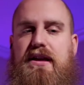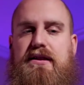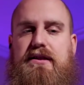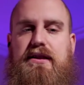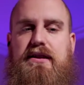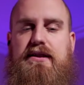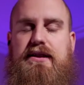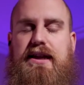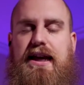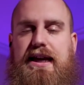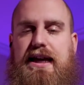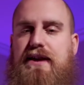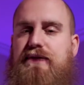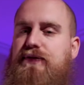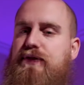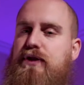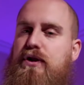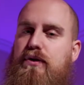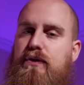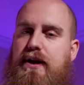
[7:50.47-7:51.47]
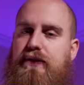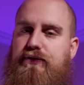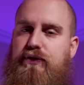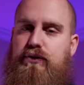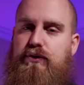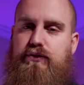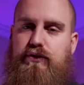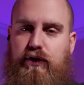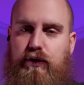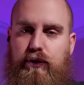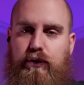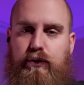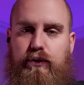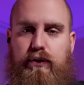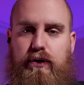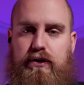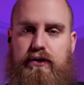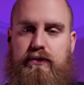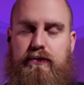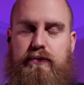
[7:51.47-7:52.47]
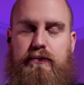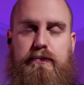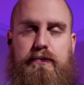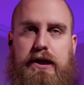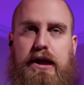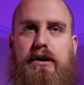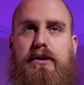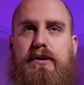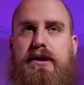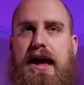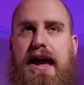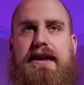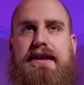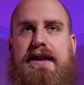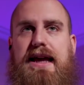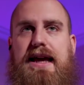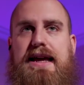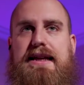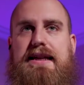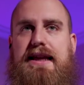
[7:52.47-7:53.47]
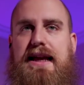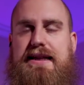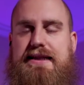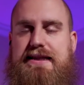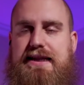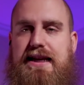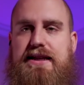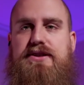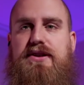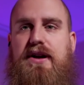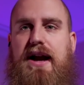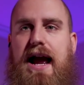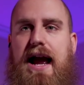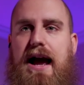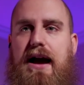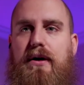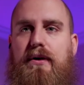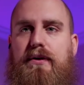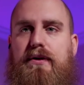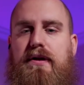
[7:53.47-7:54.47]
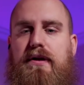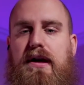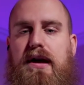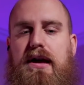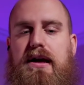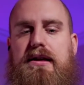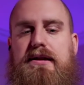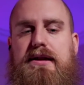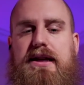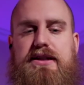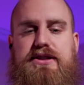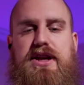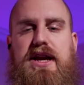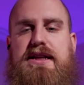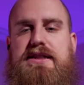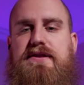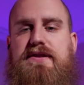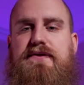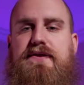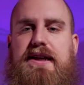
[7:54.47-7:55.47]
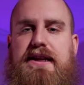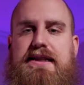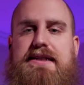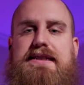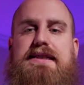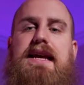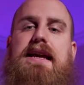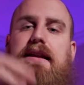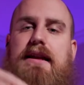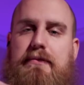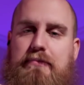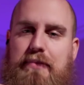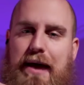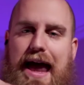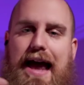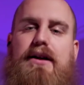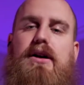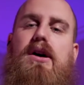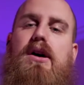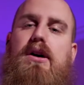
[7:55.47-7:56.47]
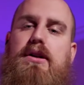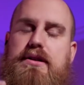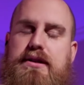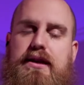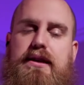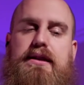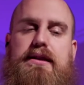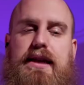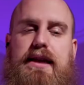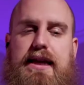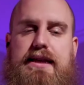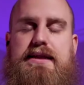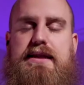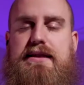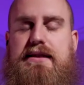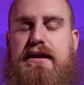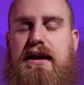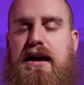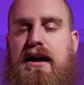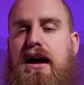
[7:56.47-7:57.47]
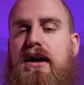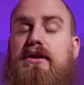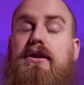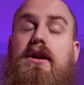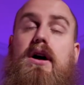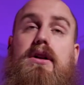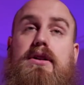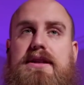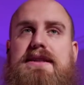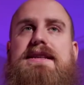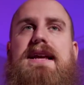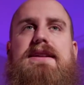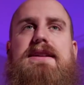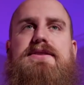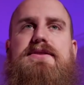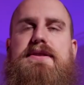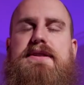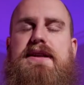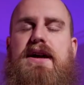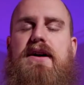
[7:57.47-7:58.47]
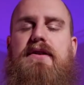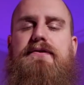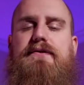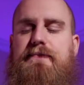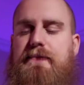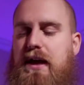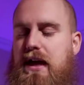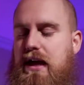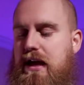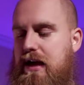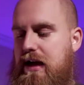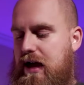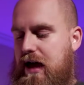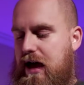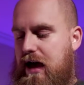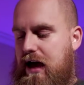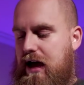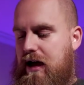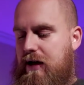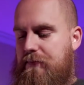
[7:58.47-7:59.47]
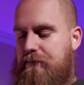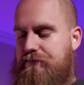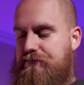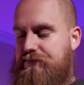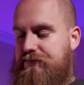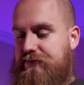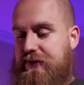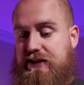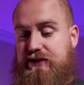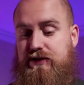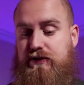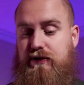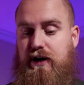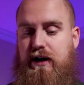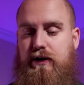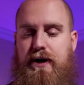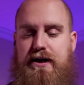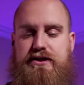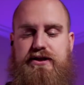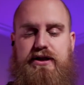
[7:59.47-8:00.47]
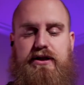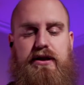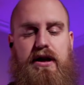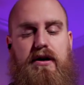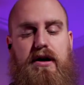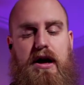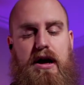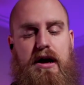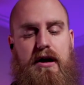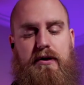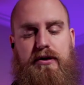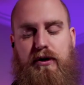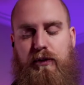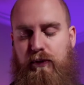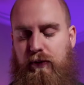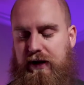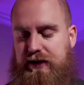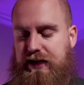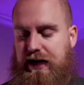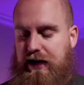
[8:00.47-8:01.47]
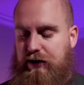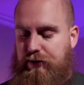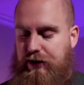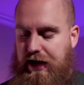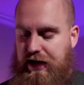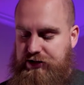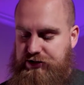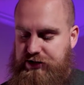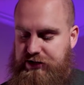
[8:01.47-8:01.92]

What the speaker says: like if you do blow that sensor out, less chance of things settling back onto the lens, onto the sensor itself. That's a great question though. The one that I would actually